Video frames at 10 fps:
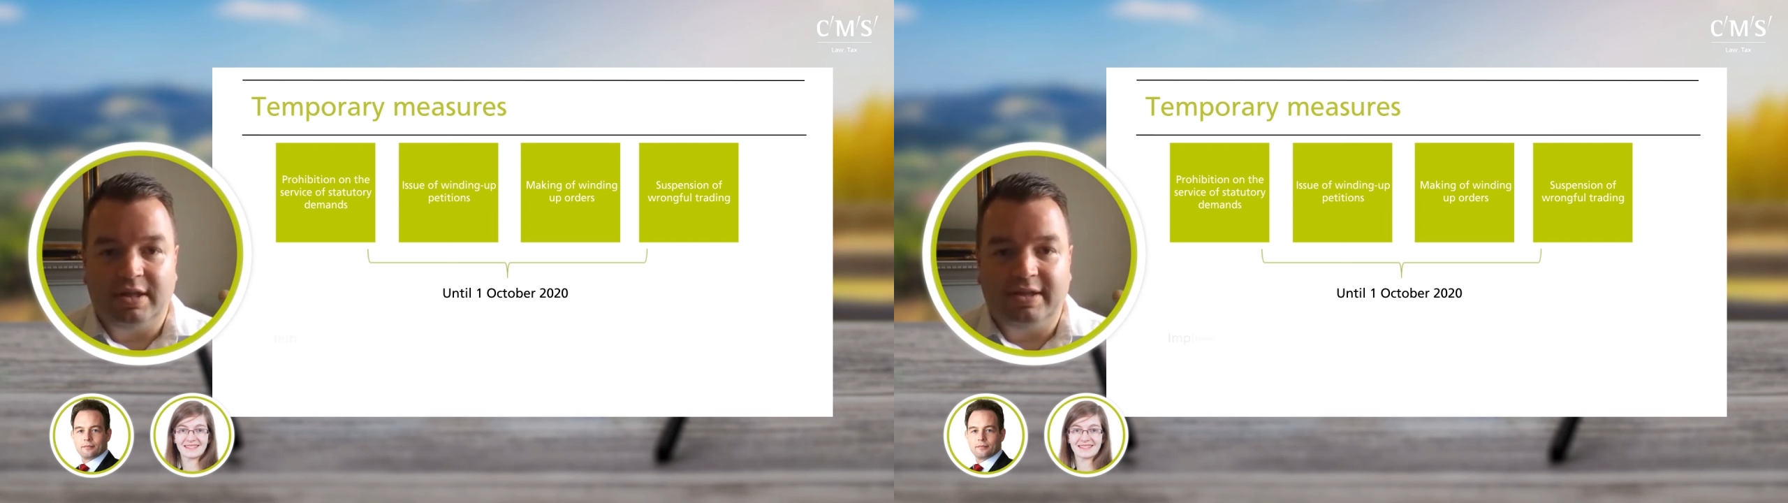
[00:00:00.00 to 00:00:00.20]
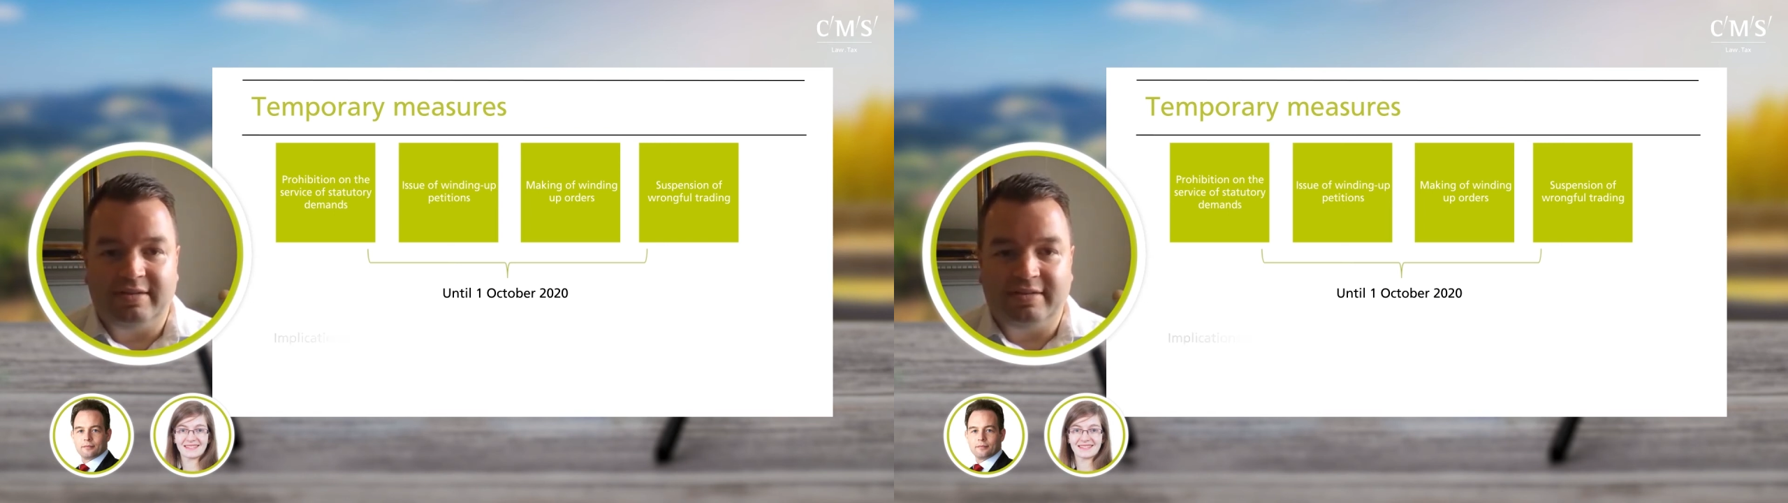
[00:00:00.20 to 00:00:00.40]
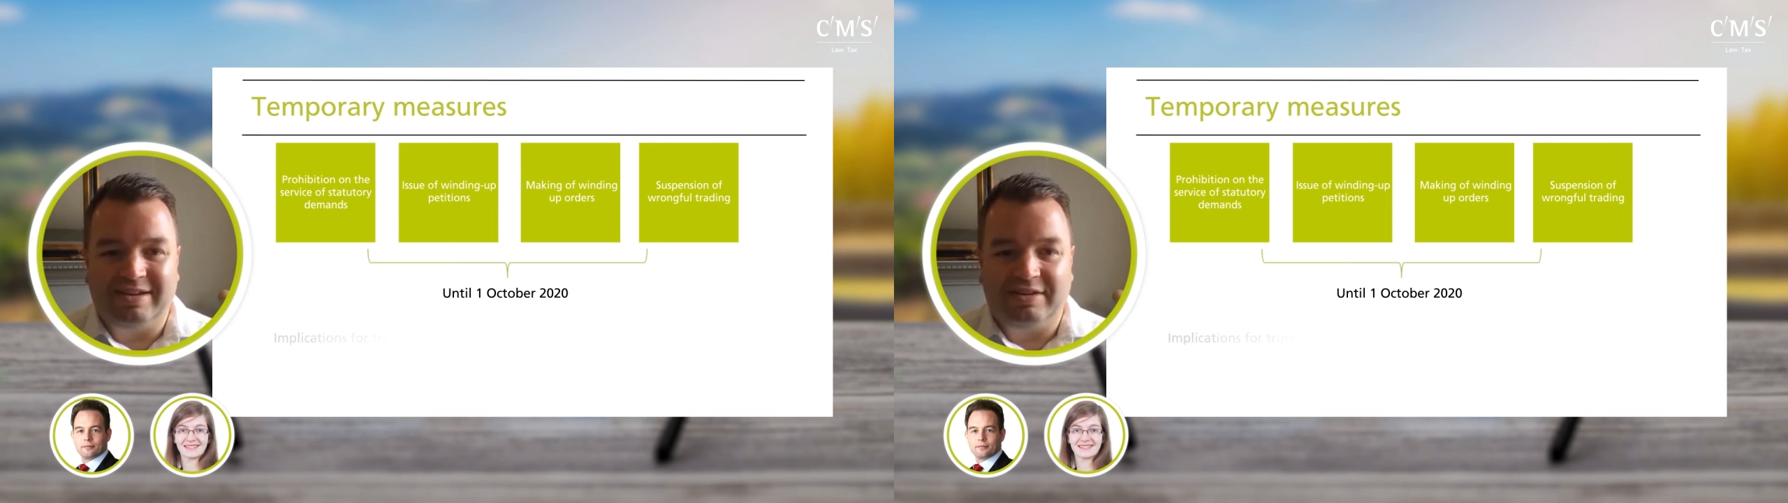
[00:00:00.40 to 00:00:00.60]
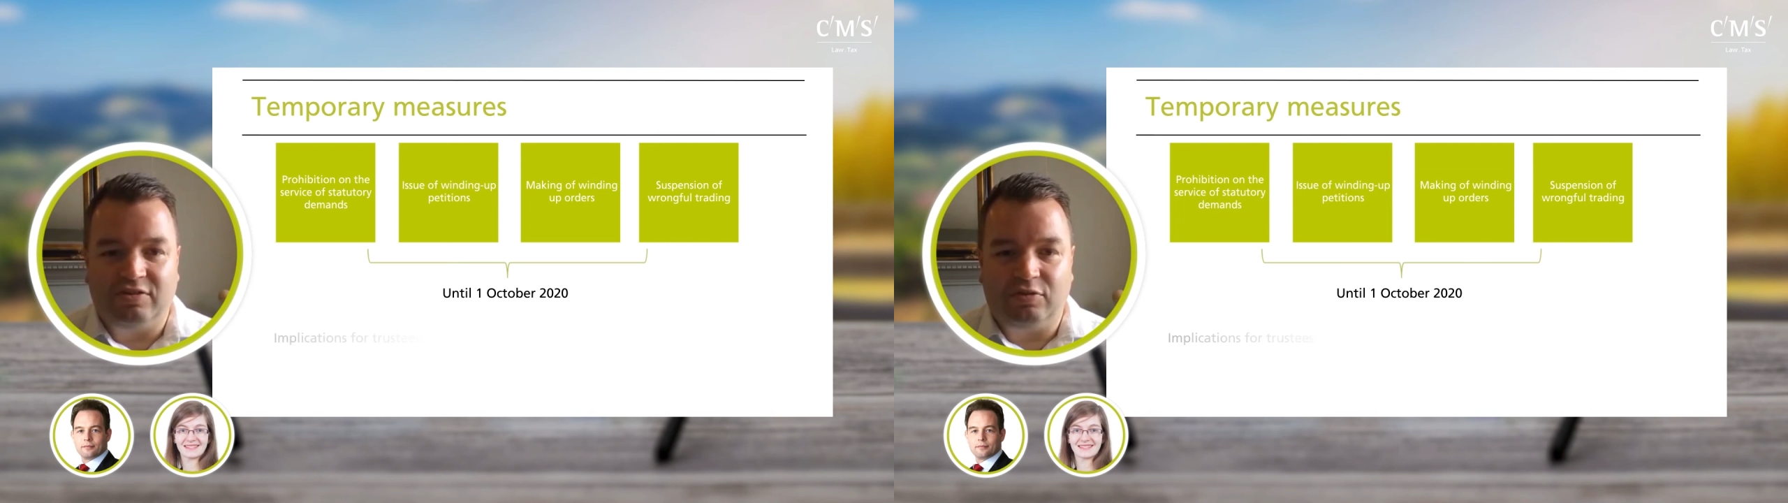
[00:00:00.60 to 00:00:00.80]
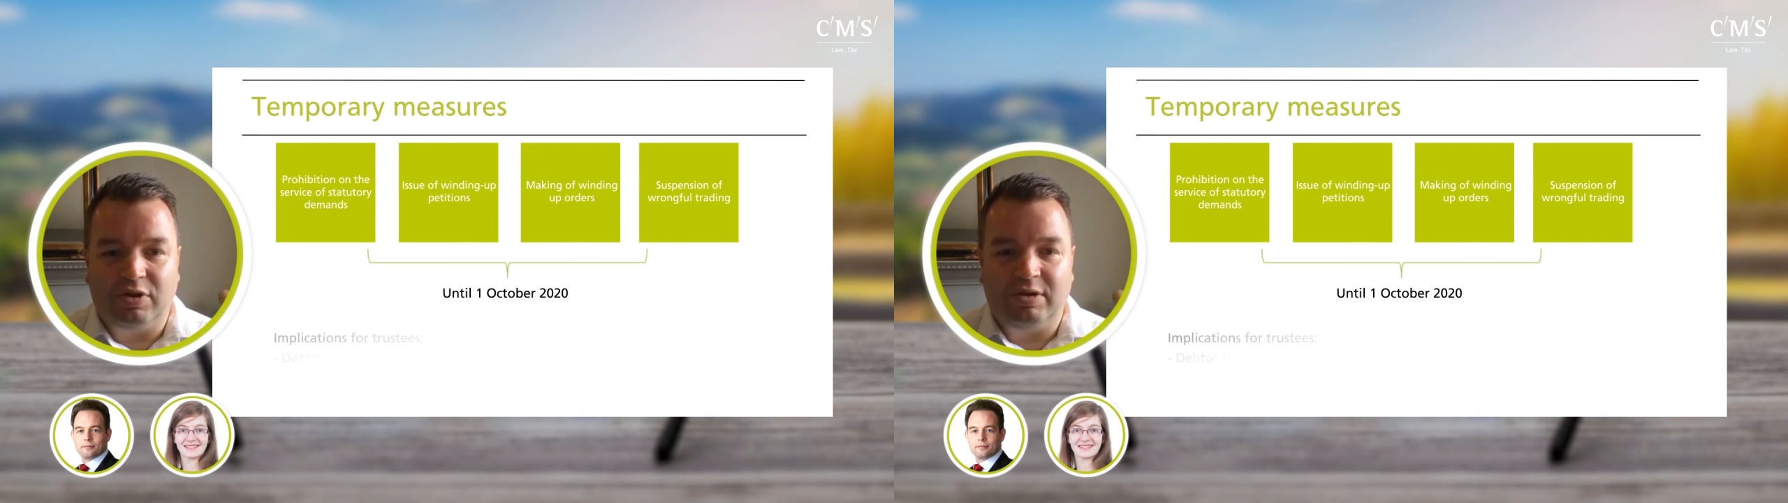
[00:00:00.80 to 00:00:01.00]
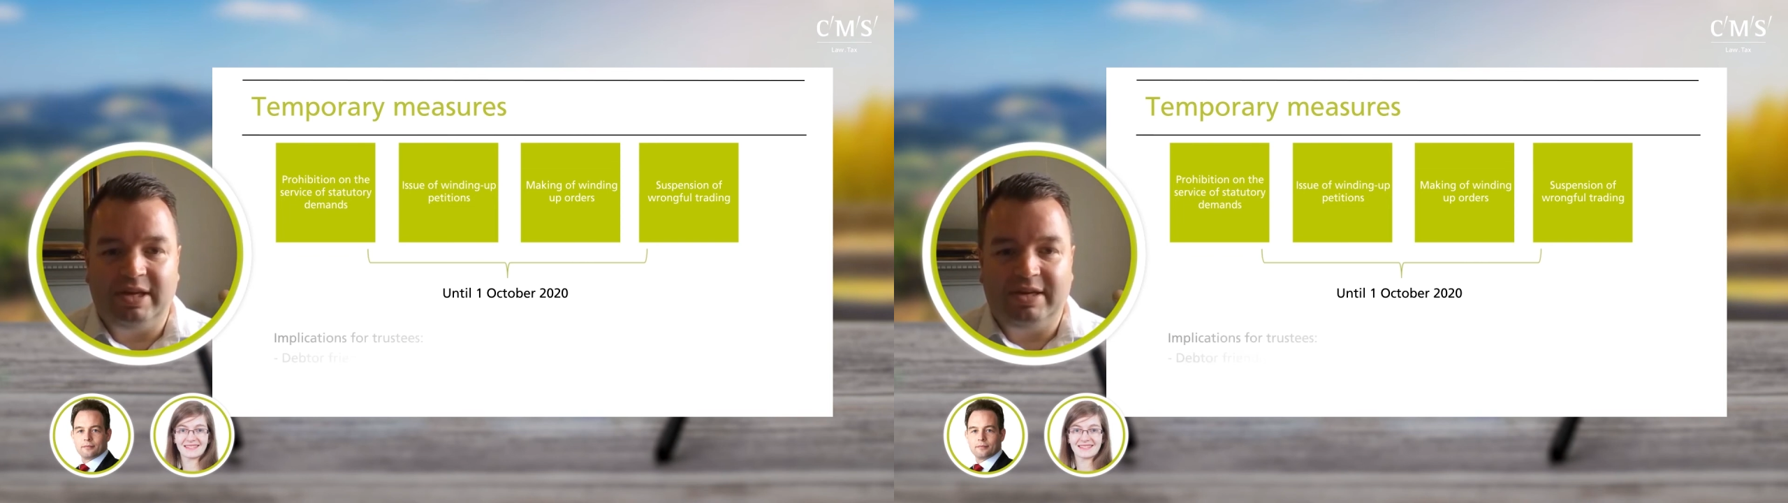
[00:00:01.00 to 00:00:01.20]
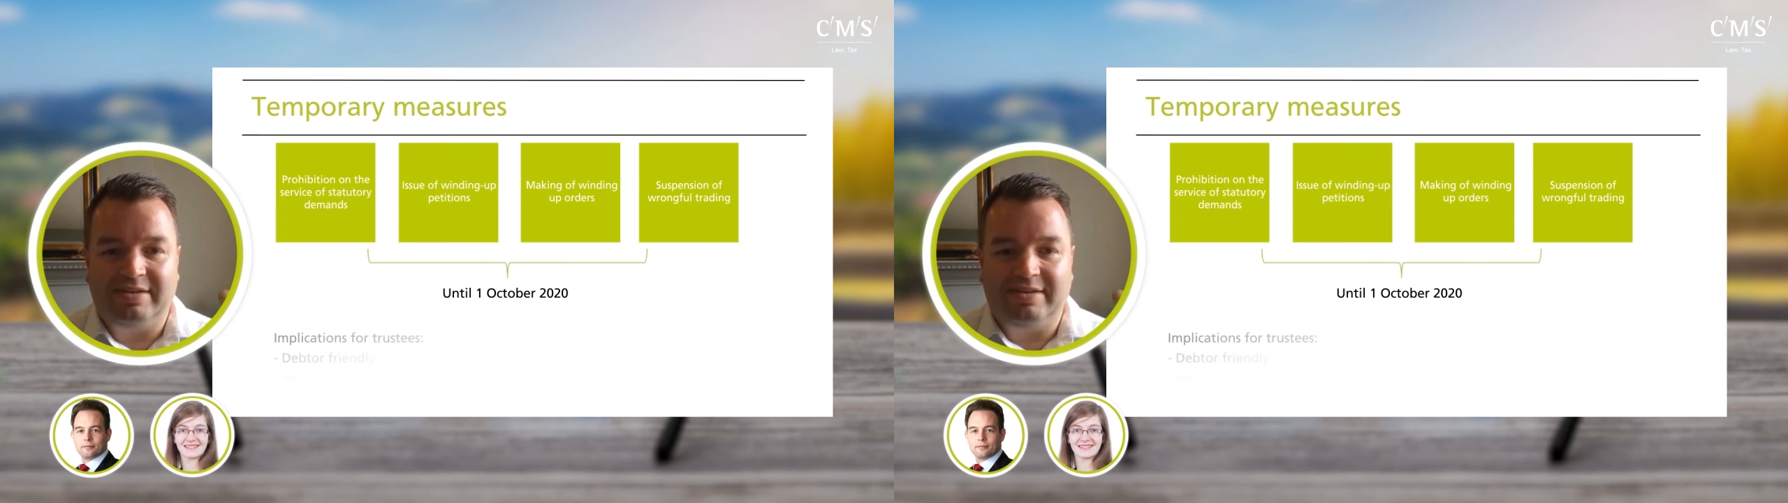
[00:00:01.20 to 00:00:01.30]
This is an extremely